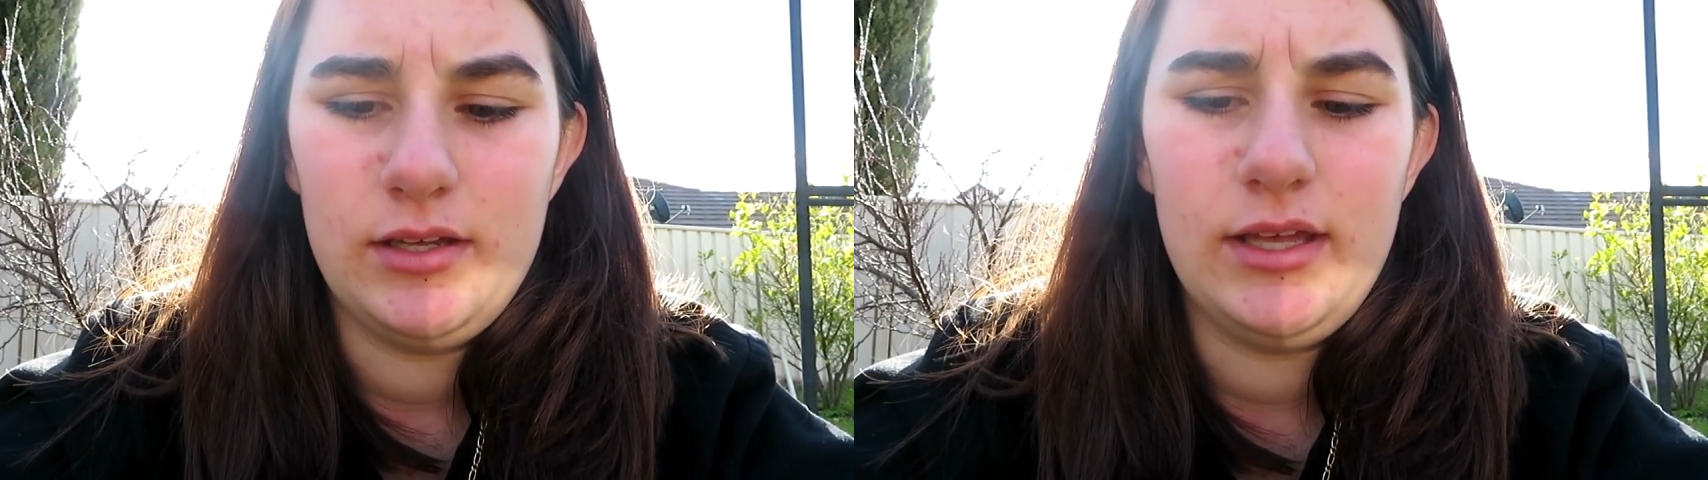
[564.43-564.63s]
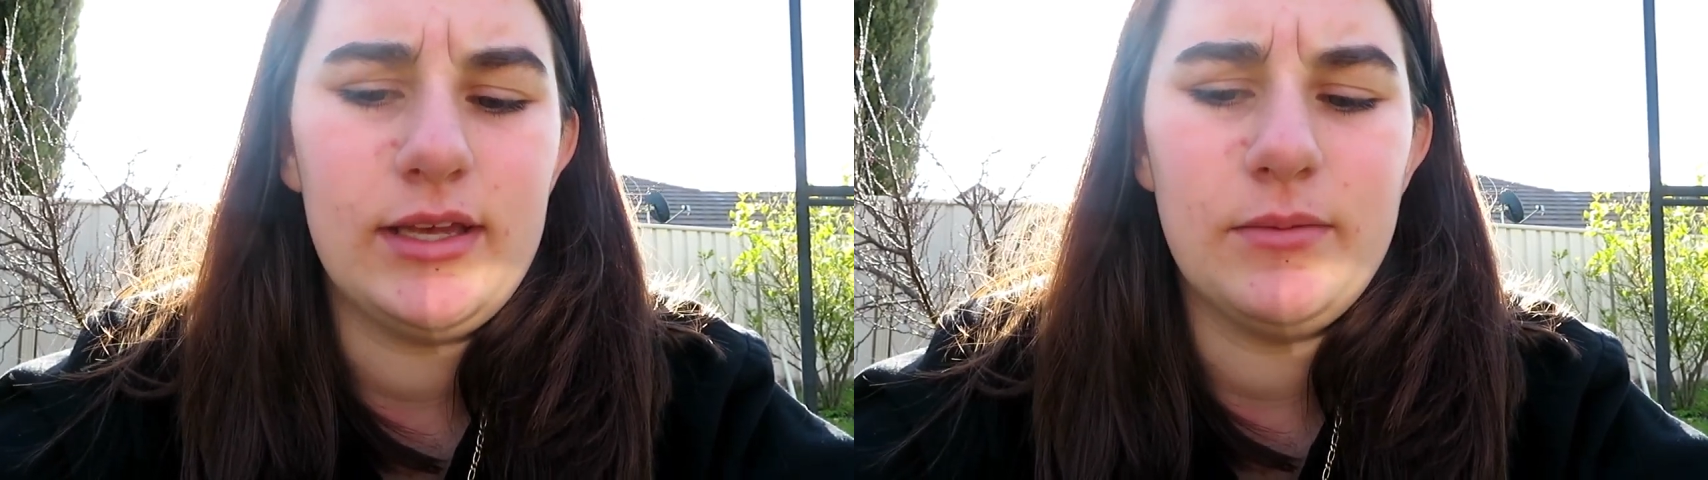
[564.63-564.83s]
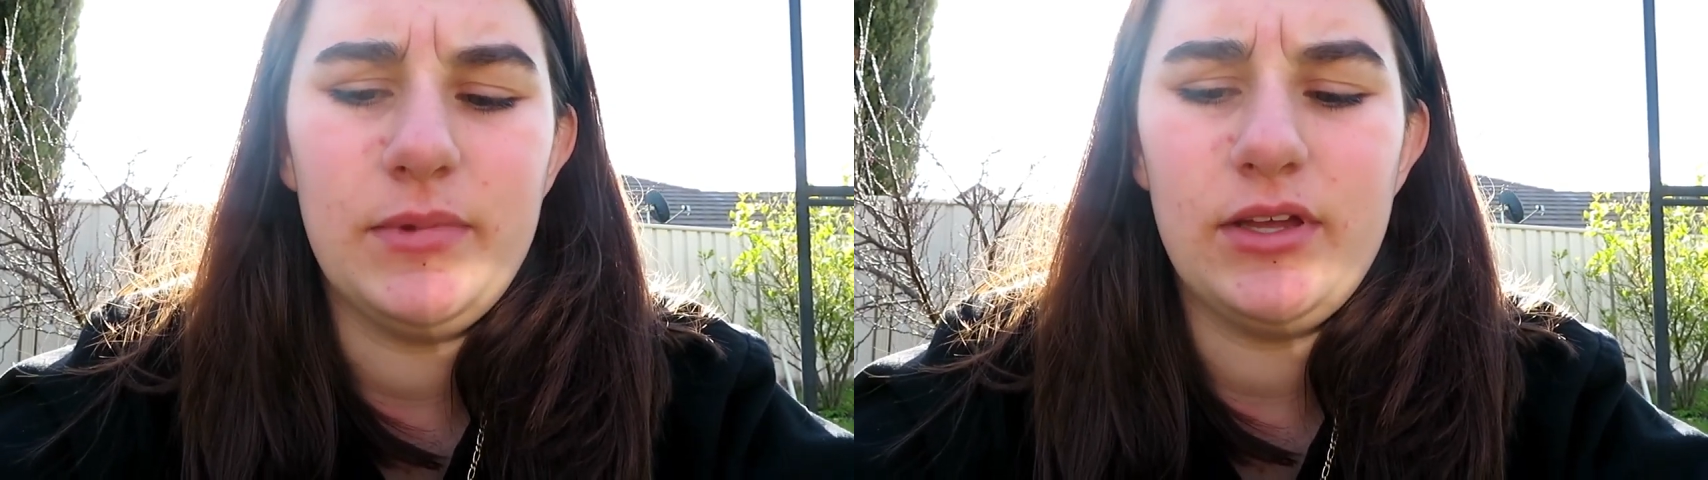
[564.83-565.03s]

It can be